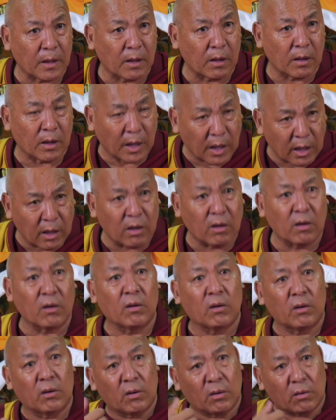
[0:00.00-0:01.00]
And then
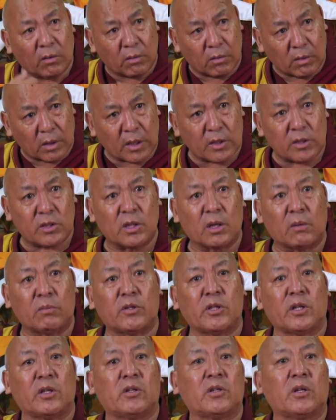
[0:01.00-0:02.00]
less
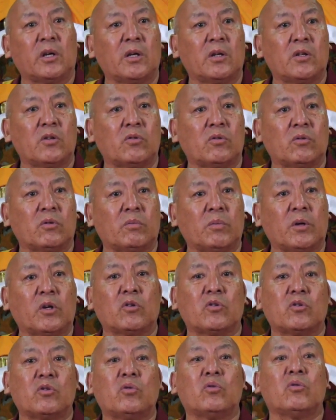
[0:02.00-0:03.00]
self-cherishing attitude,
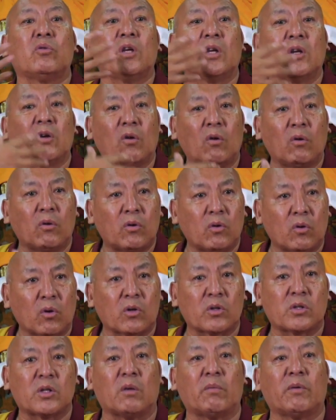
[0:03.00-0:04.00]
because you include
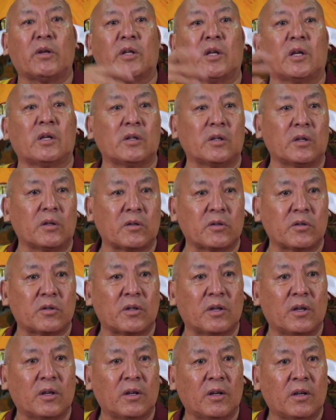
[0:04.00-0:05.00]
yourself with others,
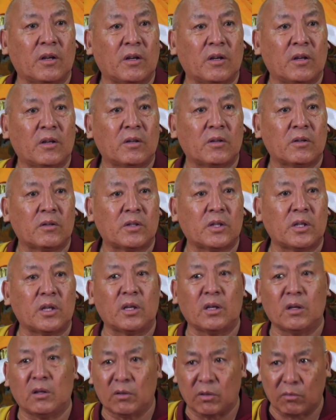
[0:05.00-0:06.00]

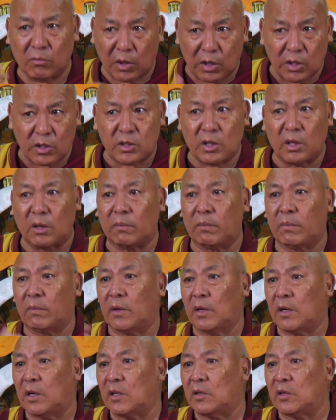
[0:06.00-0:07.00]
seeing oneself
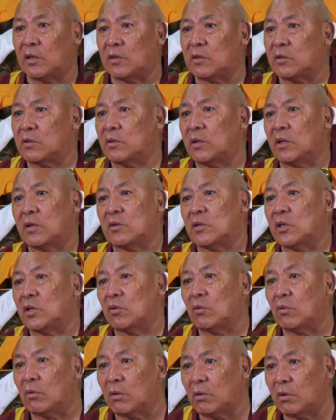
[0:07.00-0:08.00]
and others as
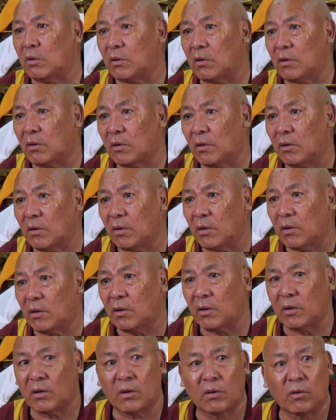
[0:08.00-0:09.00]
equal.
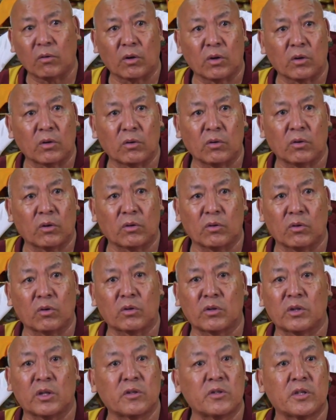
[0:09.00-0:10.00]
You are, you are
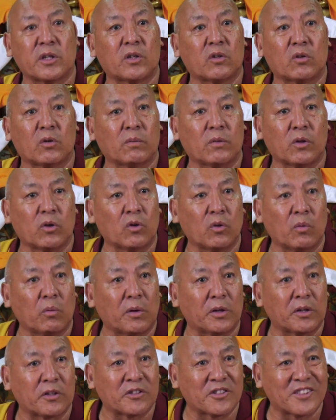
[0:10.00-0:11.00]
not the center of the
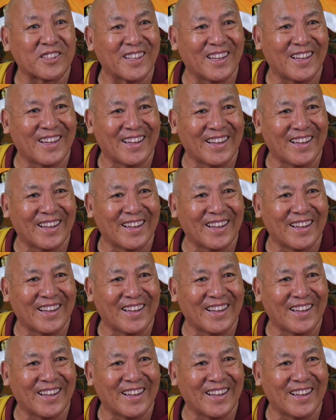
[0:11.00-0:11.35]
universe.